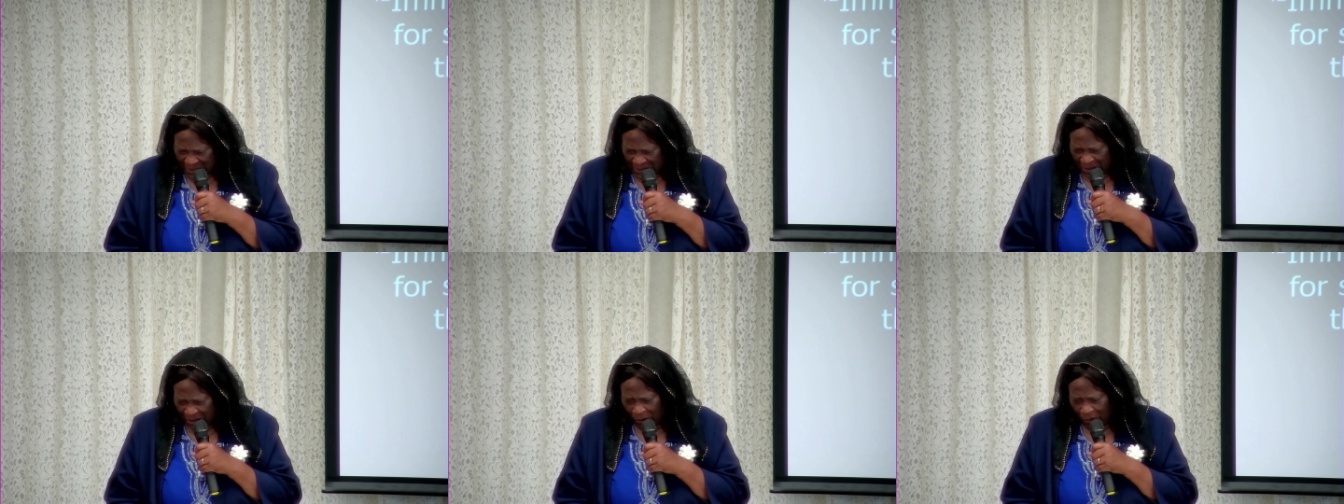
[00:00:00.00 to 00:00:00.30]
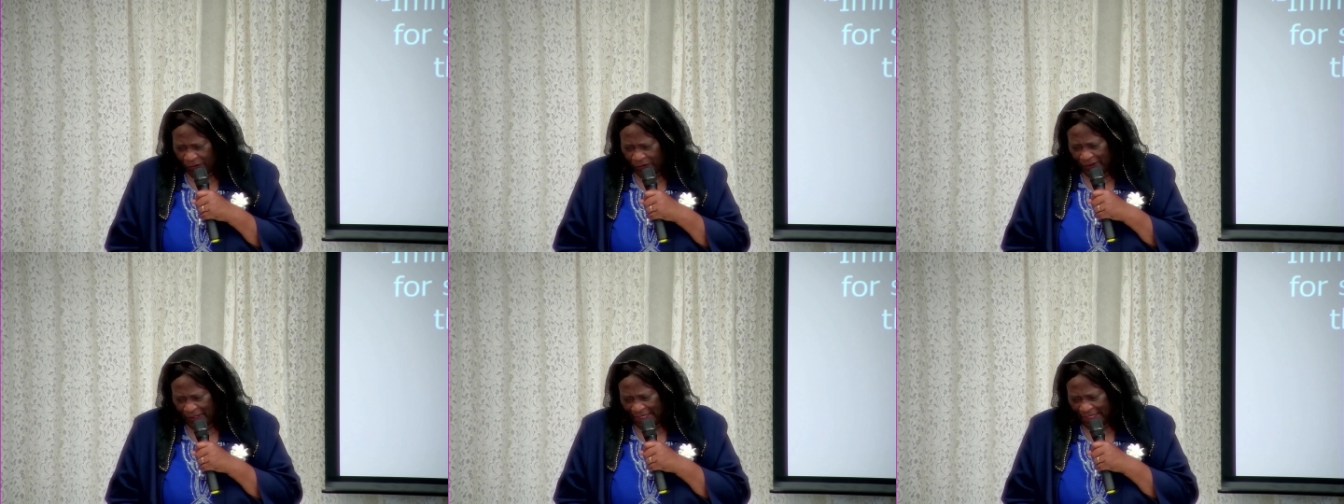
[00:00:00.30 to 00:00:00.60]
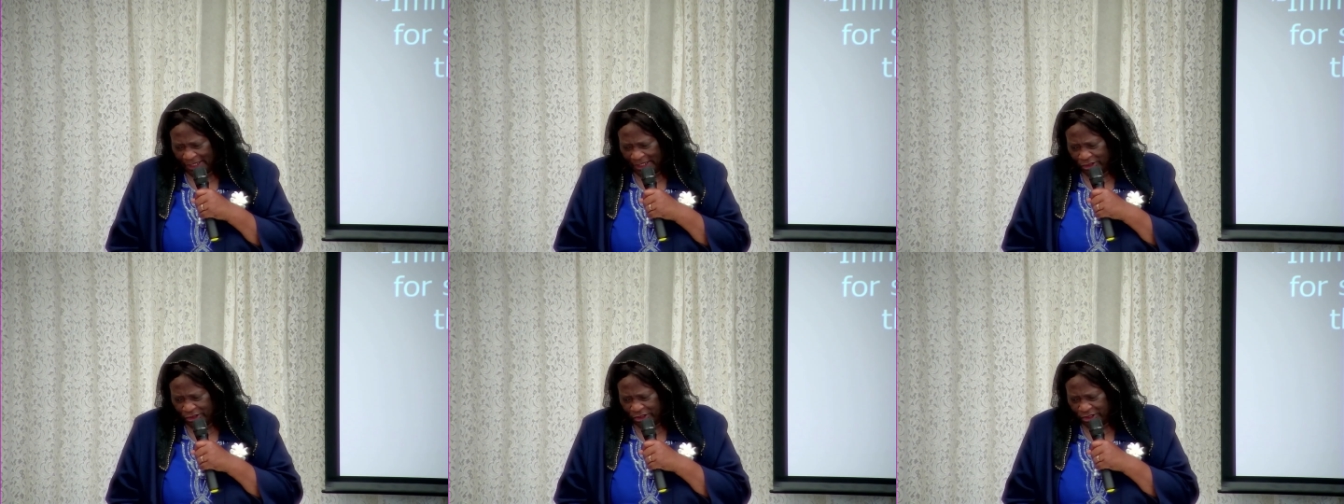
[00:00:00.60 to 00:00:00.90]
Oh,
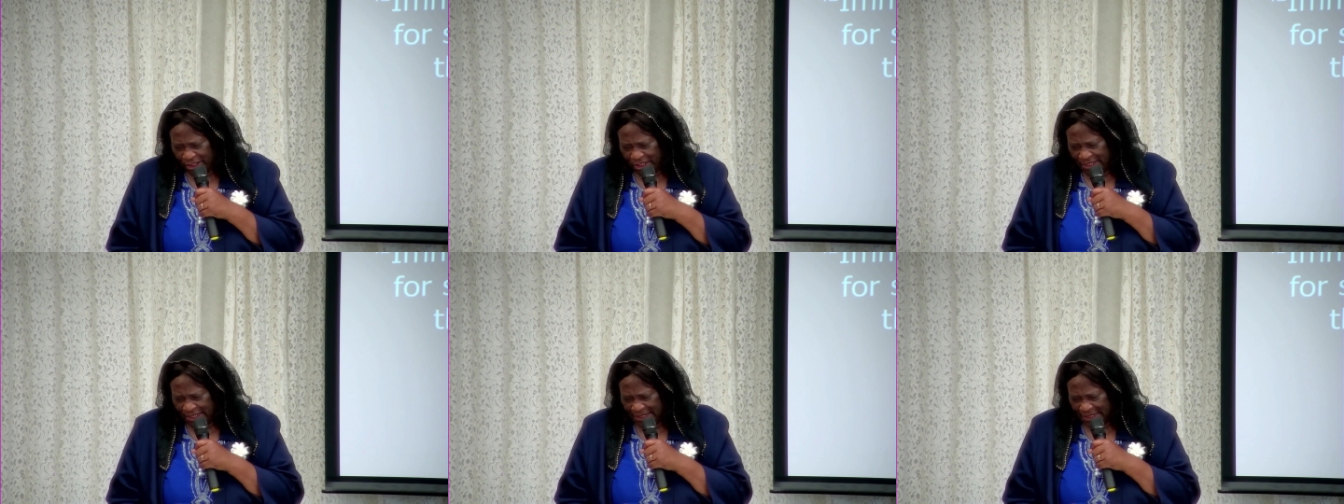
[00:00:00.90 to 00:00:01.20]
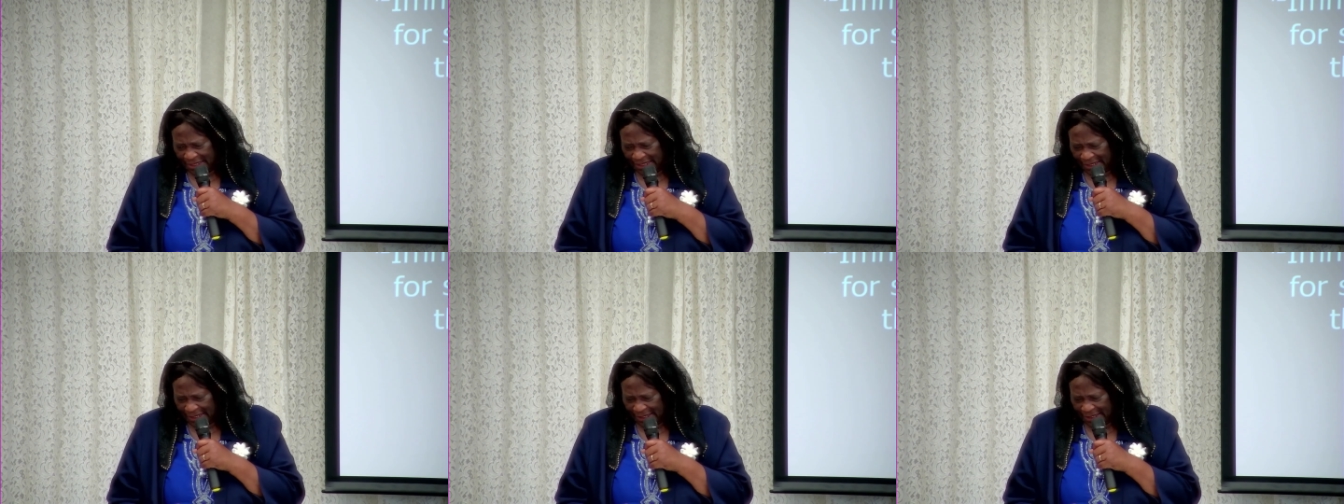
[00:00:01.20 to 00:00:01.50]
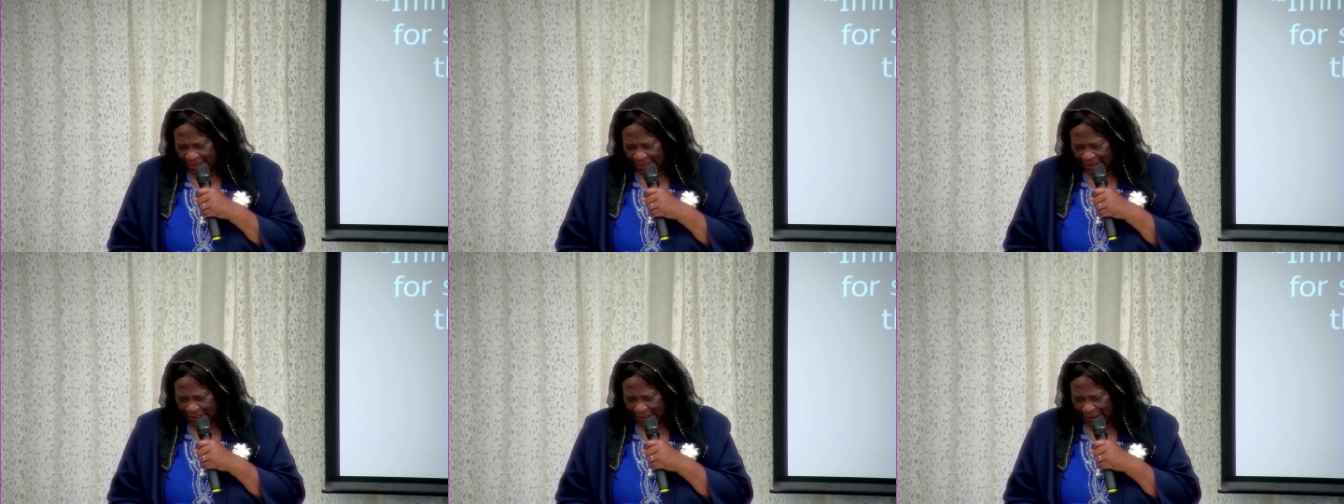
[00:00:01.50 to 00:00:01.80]
thank you,
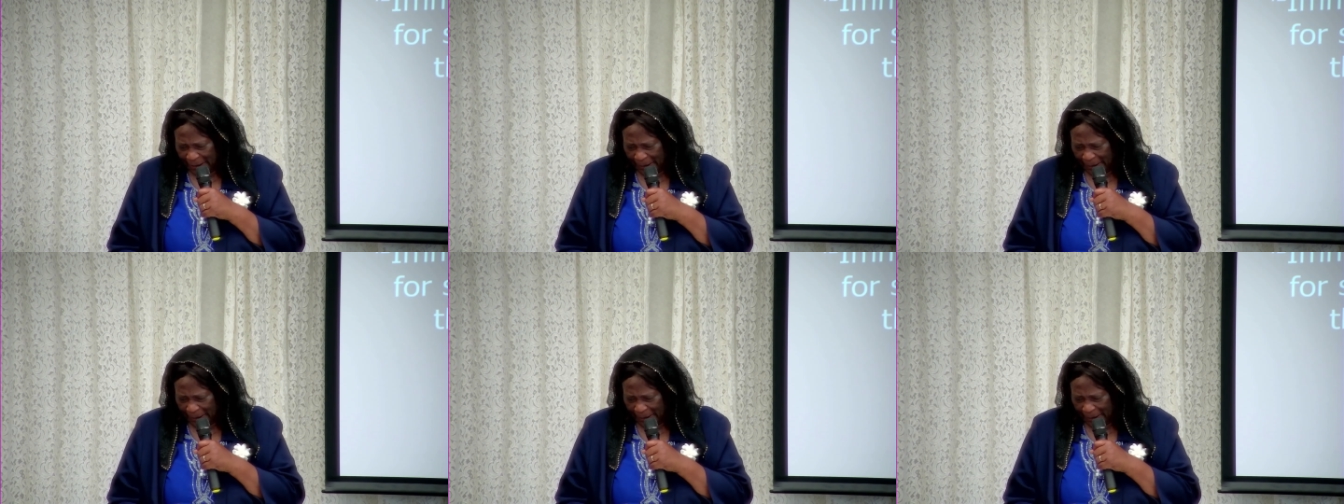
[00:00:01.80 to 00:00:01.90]
Jesus.